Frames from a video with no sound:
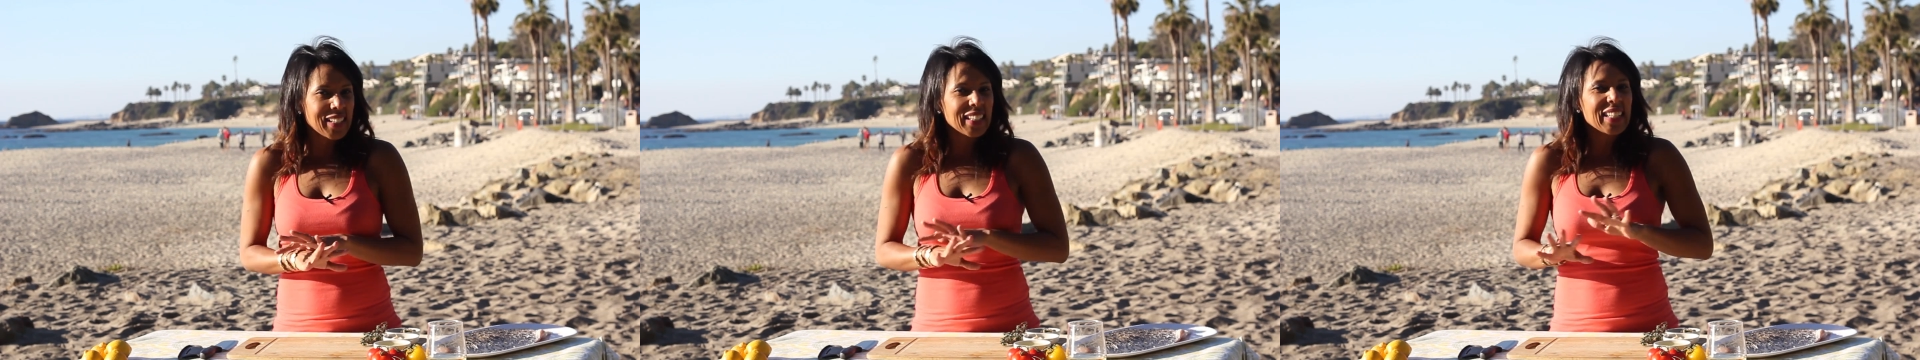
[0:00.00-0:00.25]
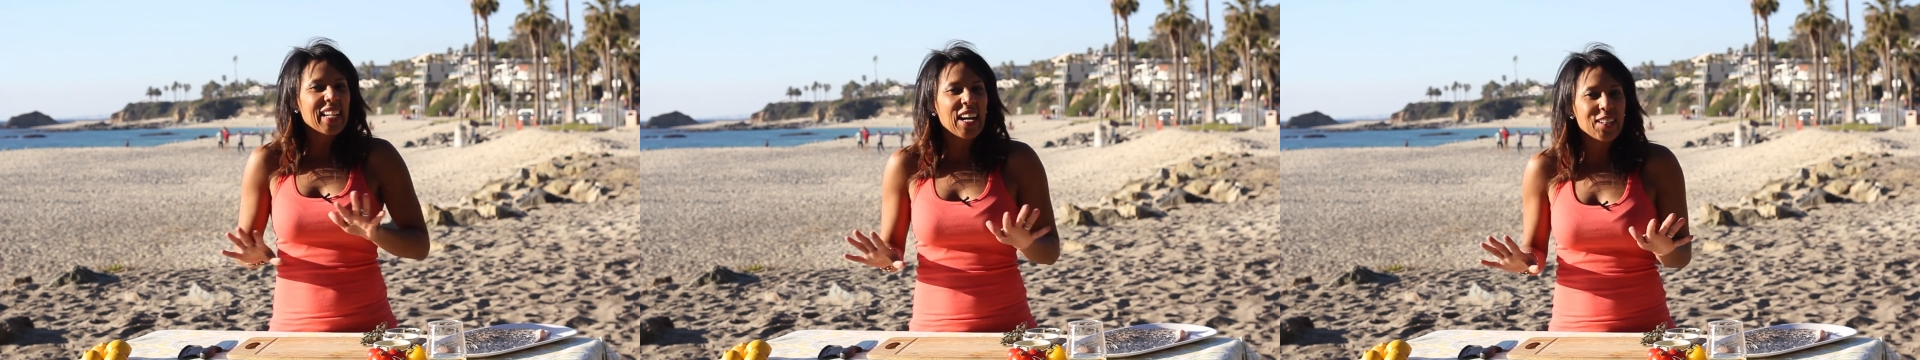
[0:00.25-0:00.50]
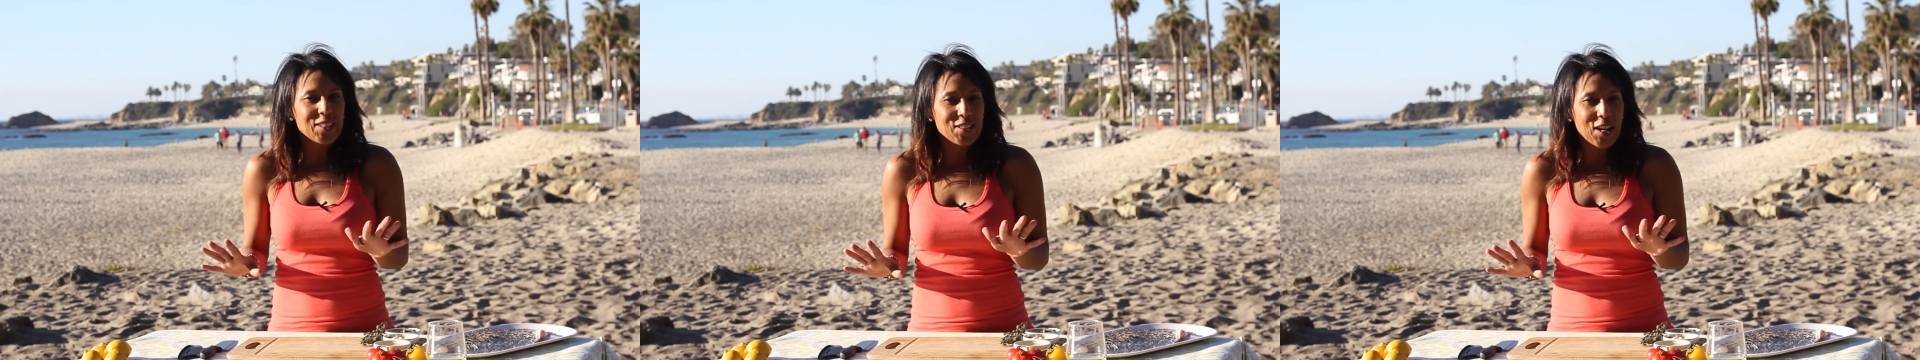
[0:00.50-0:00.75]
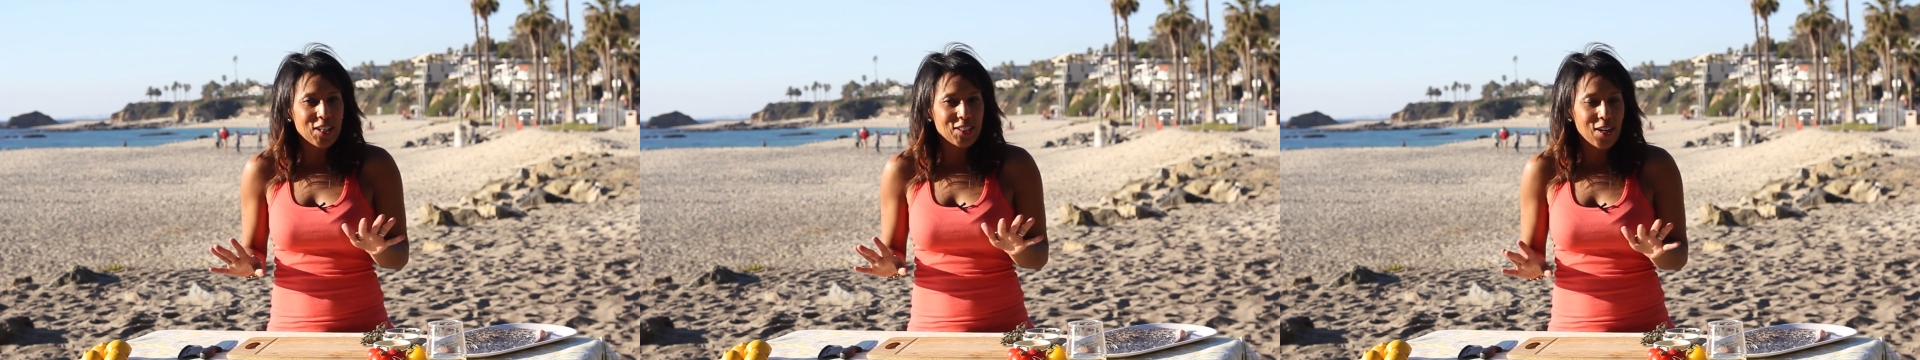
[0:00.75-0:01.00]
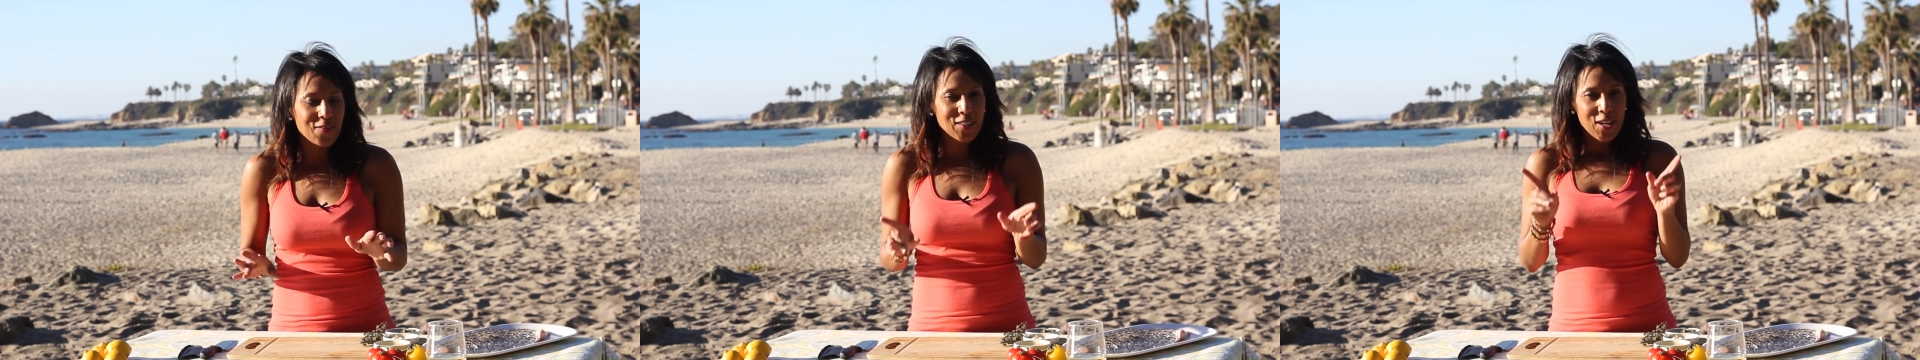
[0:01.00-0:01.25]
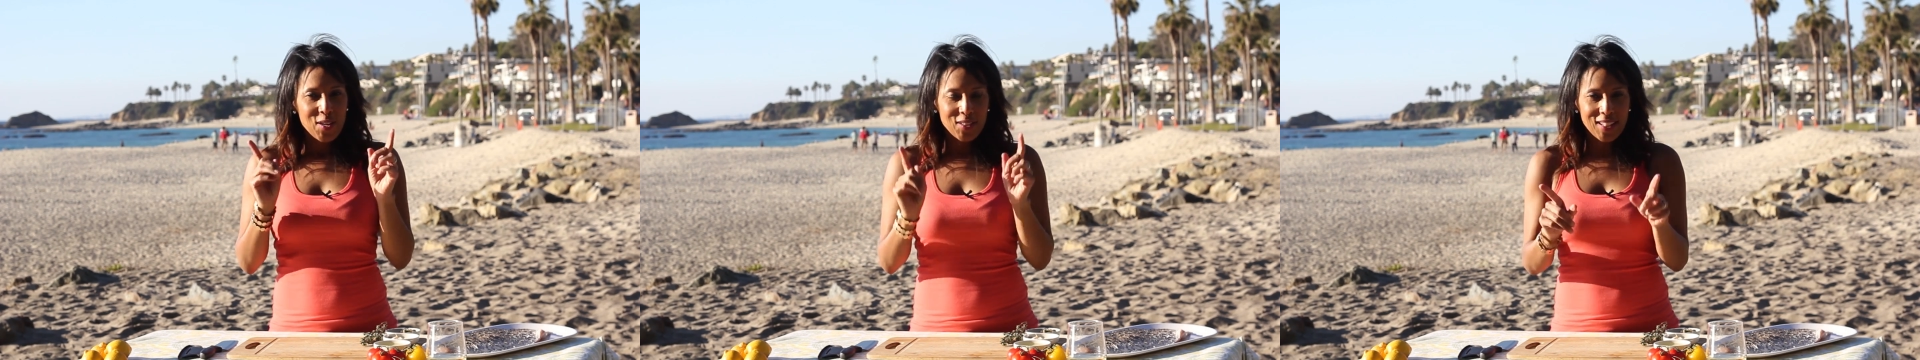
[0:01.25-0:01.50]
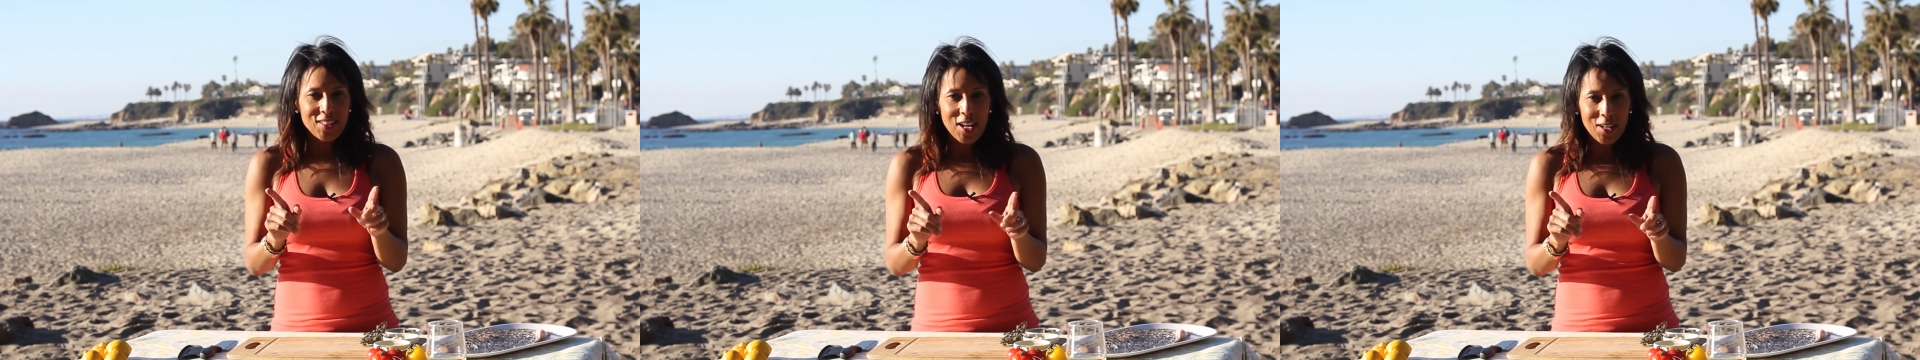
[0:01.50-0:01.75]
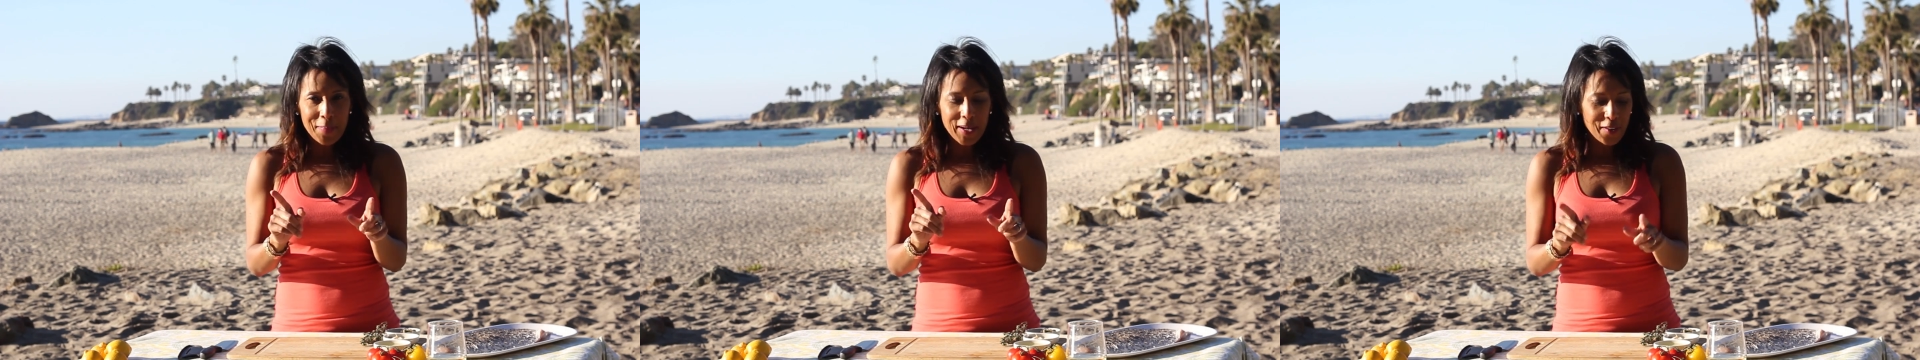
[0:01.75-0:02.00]
gonna knock your socks off. So let's
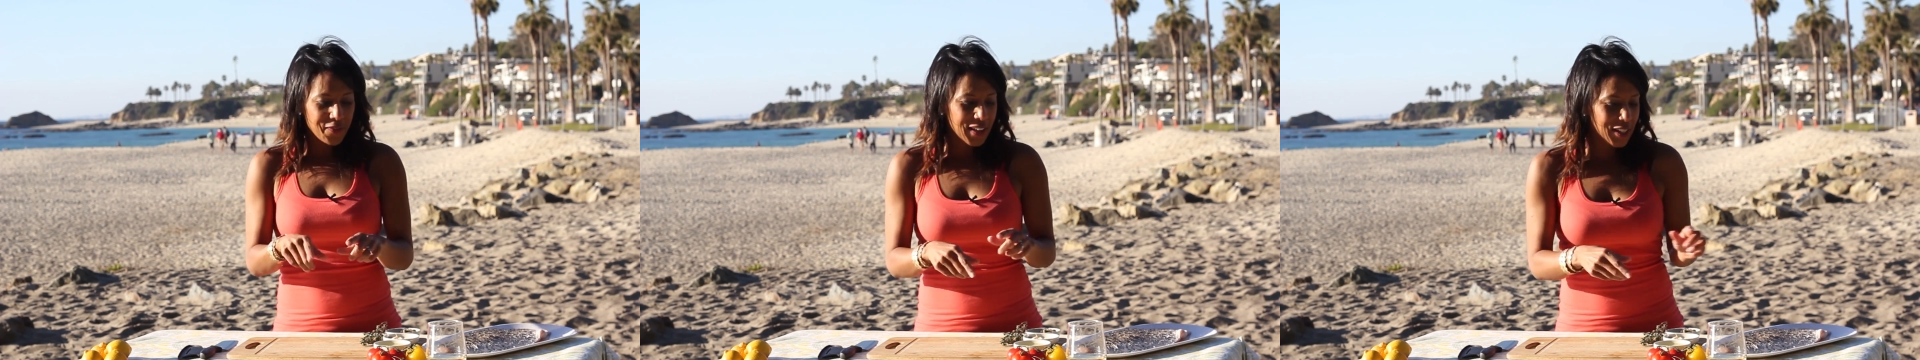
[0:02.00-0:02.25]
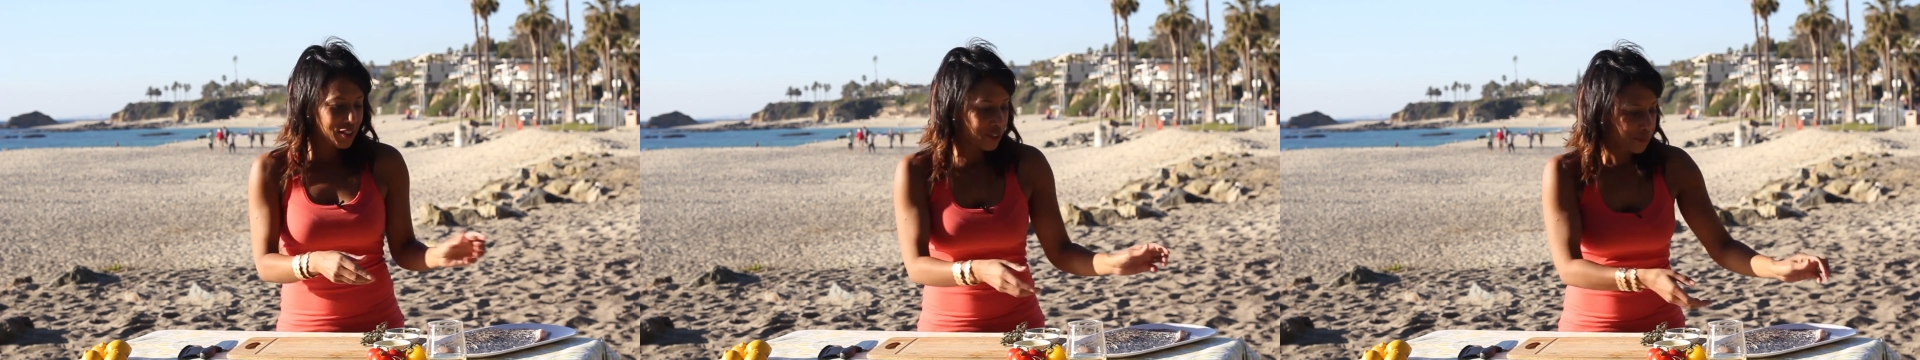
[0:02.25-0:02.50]
talk about our fish.